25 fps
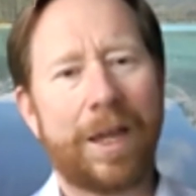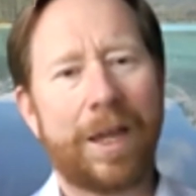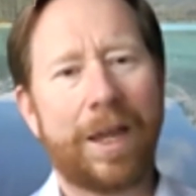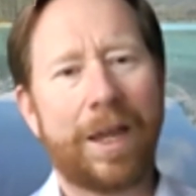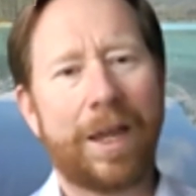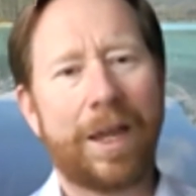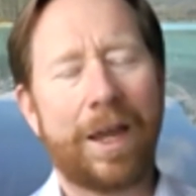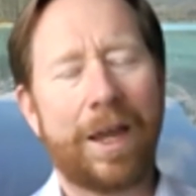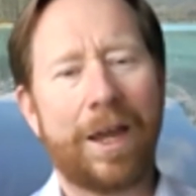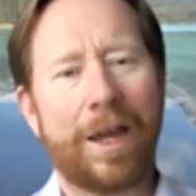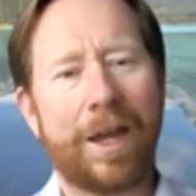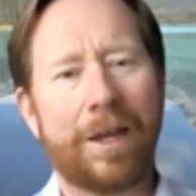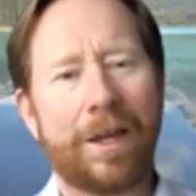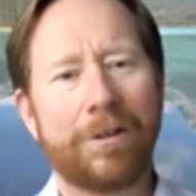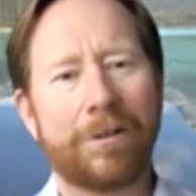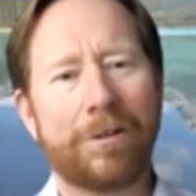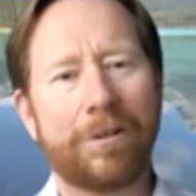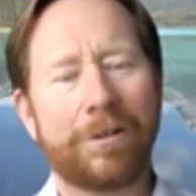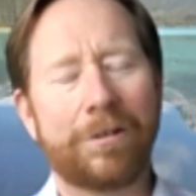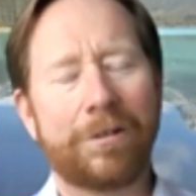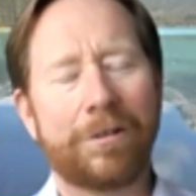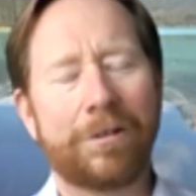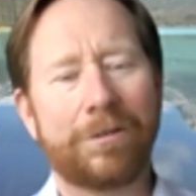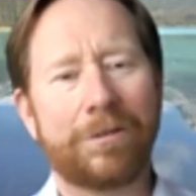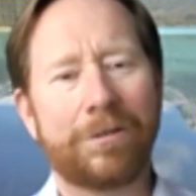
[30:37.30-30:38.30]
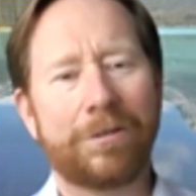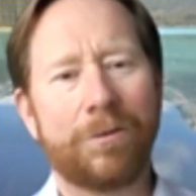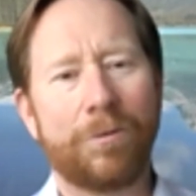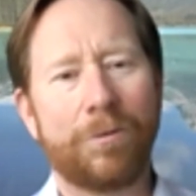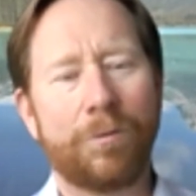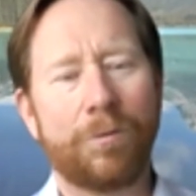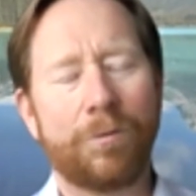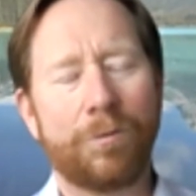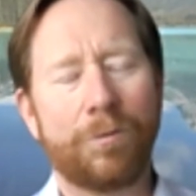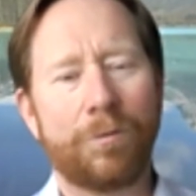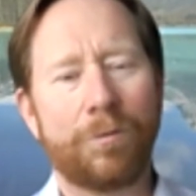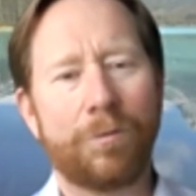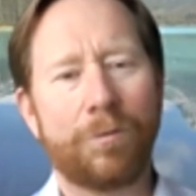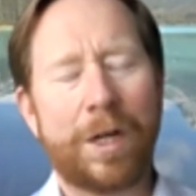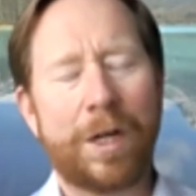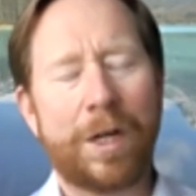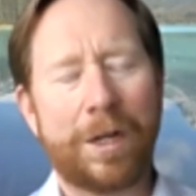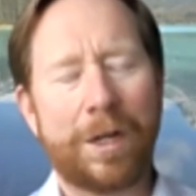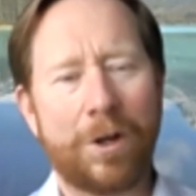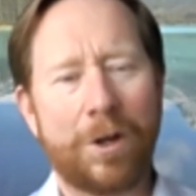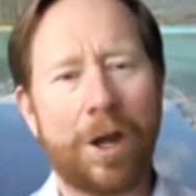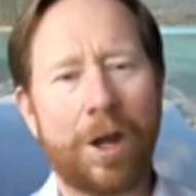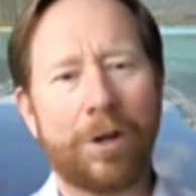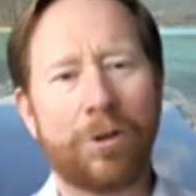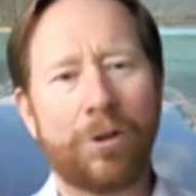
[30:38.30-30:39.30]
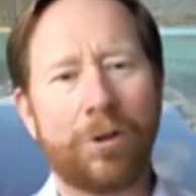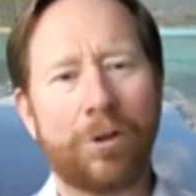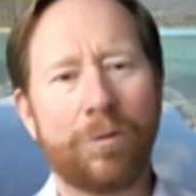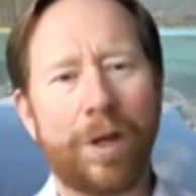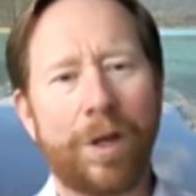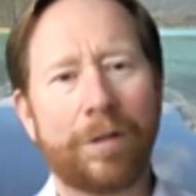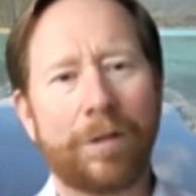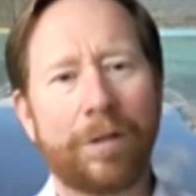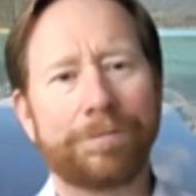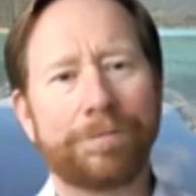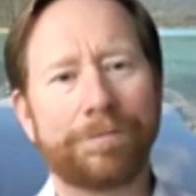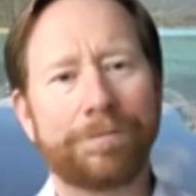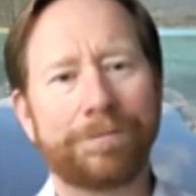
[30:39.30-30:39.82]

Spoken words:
and we did not do well.